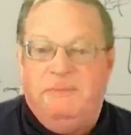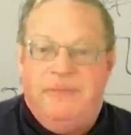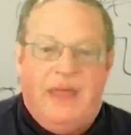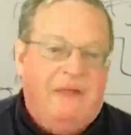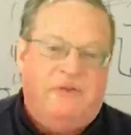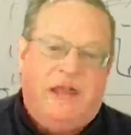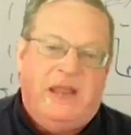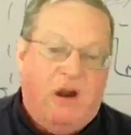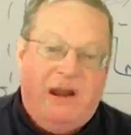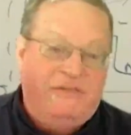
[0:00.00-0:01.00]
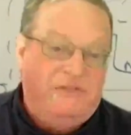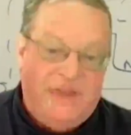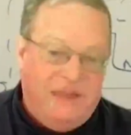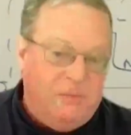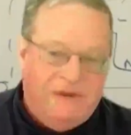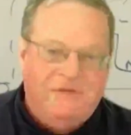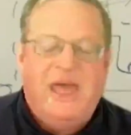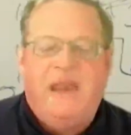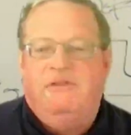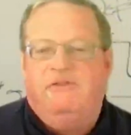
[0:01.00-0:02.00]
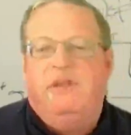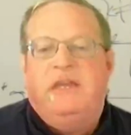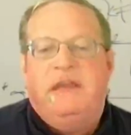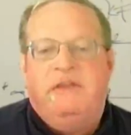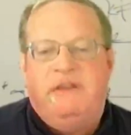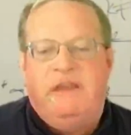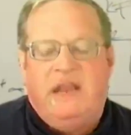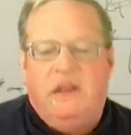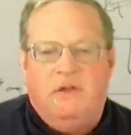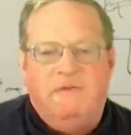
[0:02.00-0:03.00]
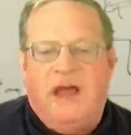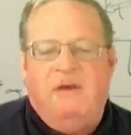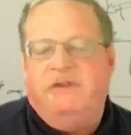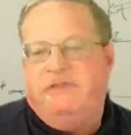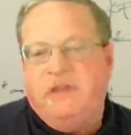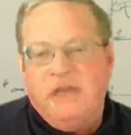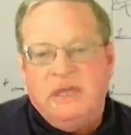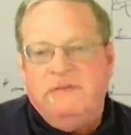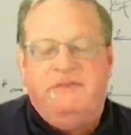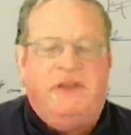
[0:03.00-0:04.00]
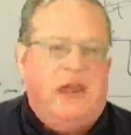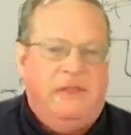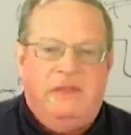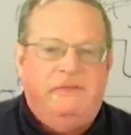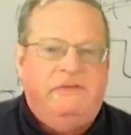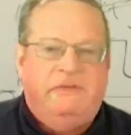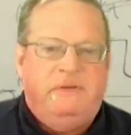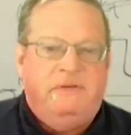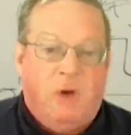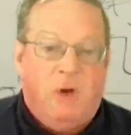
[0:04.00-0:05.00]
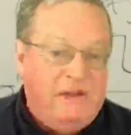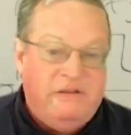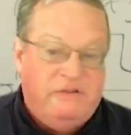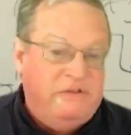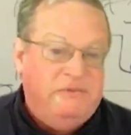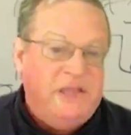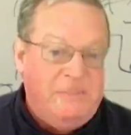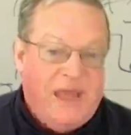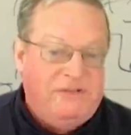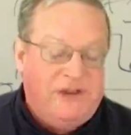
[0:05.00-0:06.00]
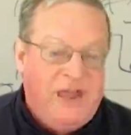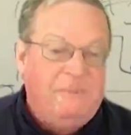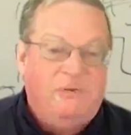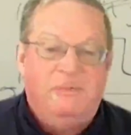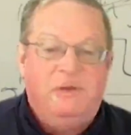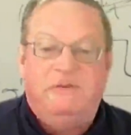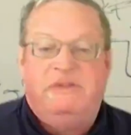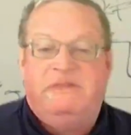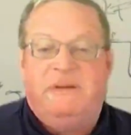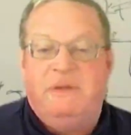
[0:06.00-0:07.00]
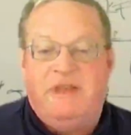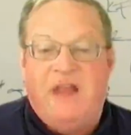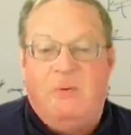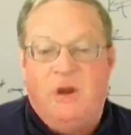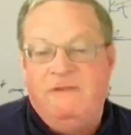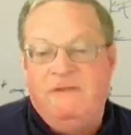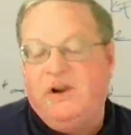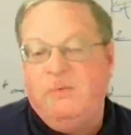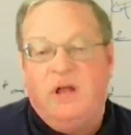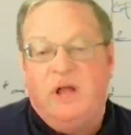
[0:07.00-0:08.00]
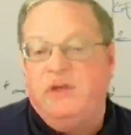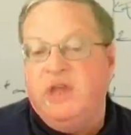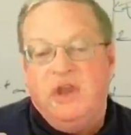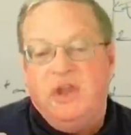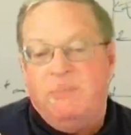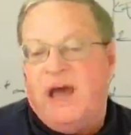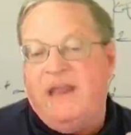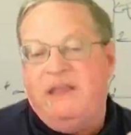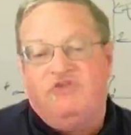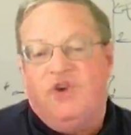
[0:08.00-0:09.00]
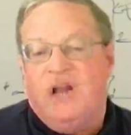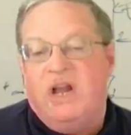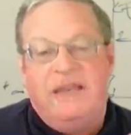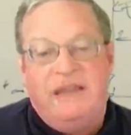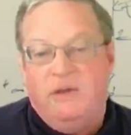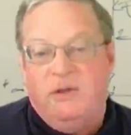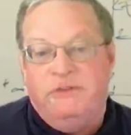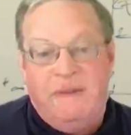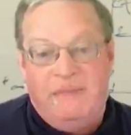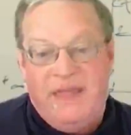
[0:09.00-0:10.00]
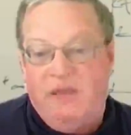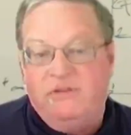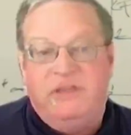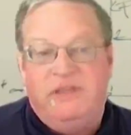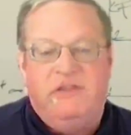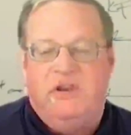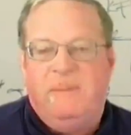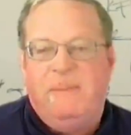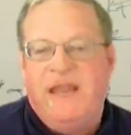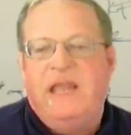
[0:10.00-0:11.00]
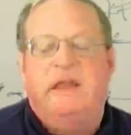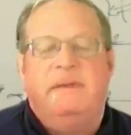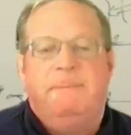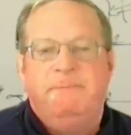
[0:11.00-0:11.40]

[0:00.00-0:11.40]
I forget, RSV, whatever that is, syncytial virus, these kind of things. Why? Because you're in really bad shape. Your immune system is not working very well. Your body is struggling to deal with something else that's undermining it.